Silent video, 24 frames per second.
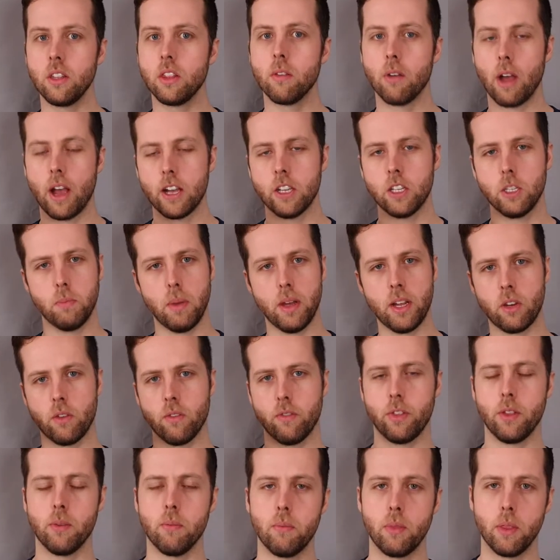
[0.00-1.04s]
the aspect
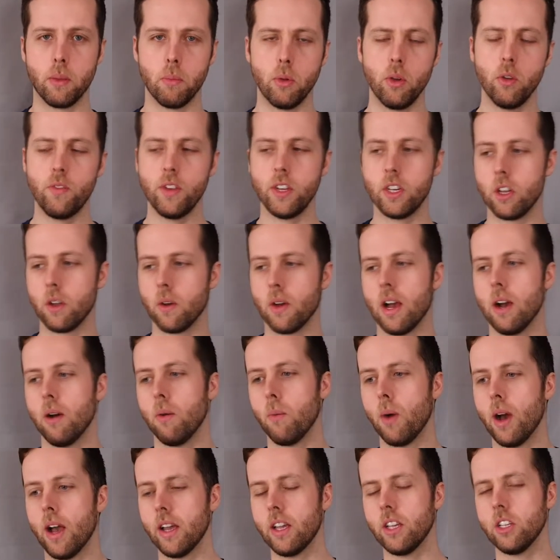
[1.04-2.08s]
of the movie to go out
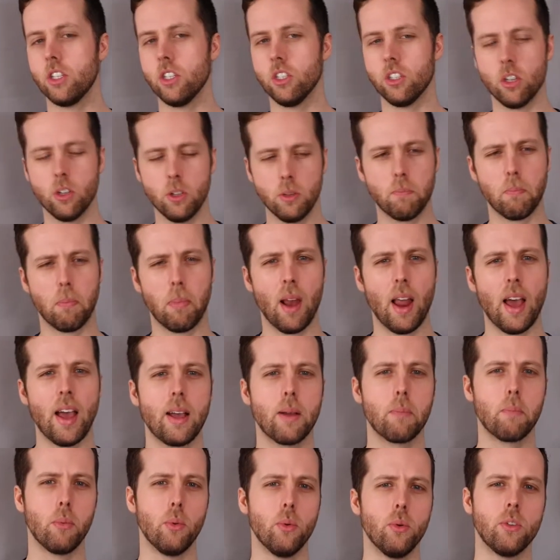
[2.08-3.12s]
of whack. It's just those
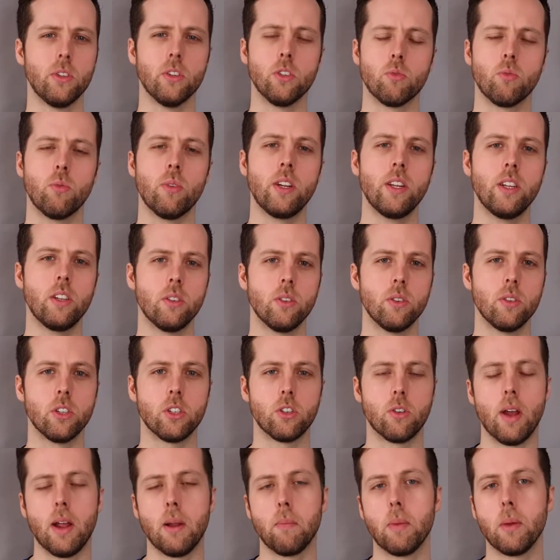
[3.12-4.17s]
black borders really do
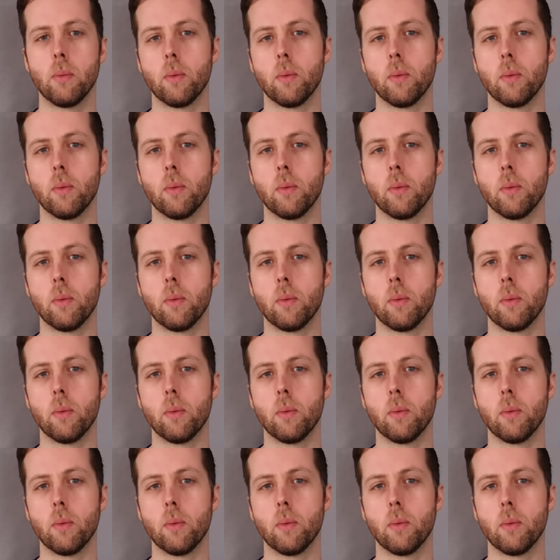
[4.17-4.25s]
distract me